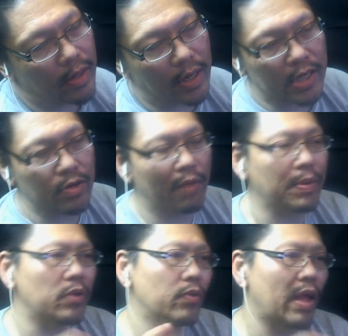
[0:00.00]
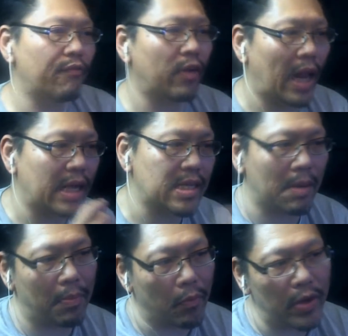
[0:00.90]
Okay, so I've been doing that for the last
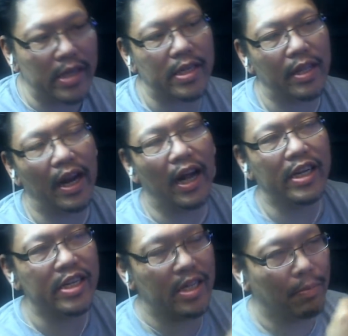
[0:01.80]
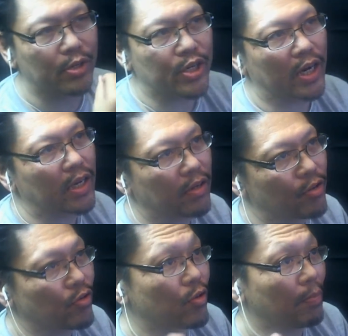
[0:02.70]
couple of weeks, and then I just double-checked
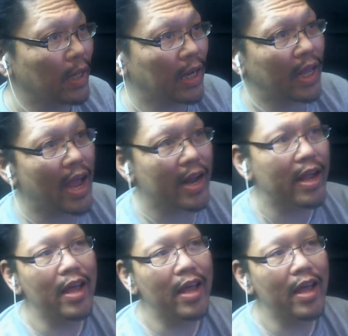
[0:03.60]
Social Blade again.